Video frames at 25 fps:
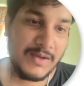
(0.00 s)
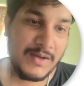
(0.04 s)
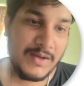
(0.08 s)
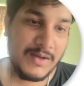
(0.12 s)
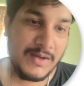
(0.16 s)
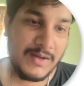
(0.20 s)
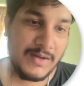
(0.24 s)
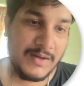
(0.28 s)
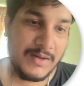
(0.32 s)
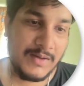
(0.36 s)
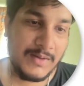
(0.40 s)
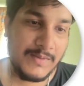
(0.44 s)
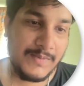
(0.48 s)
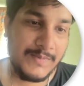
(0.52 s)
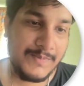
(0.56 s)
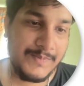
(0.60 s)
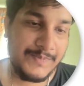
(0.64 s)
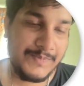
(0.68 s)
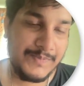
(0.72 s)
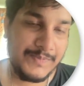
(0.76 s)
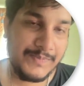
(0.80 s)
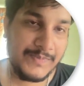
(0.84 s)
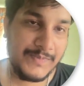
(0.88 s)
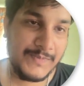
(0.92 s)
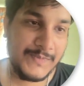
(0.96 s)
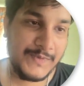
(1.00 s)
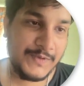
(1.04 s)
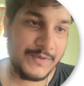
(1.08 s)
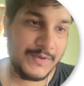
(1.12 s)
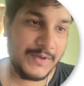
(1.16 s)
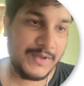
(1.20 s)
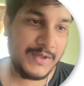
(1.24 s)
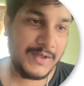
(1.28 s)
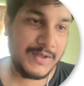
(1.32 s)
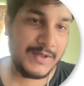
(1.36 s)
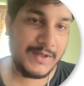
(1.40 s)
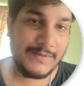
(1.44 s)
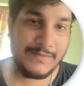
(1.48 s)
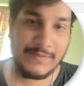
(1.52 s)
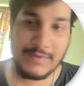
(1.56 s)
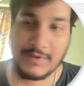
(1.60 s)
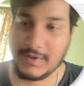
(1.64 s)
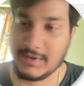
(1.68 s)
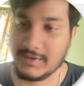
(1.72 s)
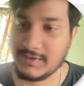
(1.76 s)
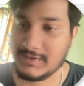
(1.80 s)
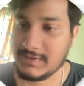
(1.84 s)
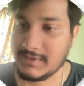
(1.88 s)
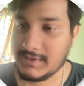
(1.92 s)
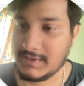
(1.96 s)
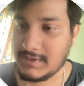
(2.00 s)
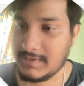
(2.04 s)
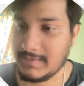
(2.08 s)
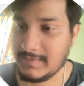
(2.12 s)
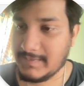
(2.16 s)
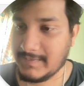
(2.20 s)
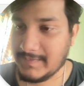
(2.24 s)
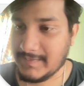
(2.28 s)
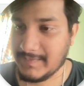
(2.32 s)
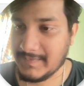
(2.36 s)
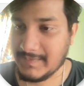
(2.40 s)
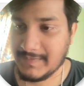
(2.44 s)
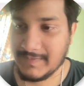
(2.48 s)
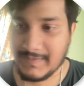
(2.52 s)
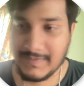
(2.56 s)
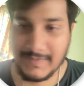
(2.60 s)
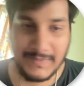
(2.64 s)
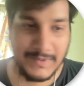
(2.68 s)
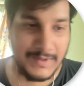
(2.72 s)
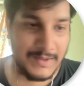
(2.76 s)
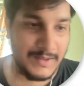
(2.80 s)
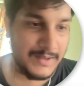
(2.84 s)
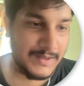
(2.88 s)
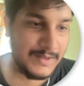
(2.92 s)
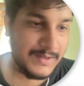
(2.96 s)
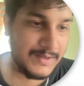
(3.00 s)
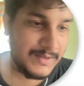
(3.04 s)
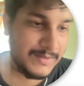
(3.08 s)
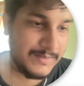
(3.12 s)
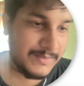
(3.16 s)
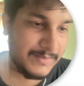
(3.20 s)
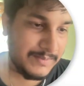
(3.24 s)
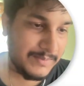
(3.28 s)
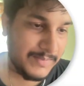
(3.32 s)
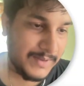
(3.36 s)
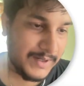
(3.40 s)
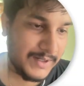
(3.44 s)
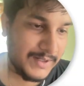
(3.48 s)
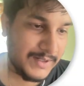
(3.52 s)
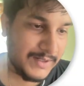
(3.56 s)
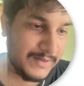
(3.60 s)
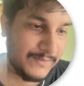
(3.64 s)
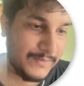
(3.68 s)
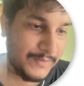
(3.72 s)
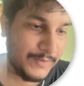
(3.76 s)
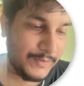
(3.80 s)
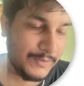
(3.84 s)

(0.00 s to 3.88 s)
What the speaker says: so here if you can see, my dev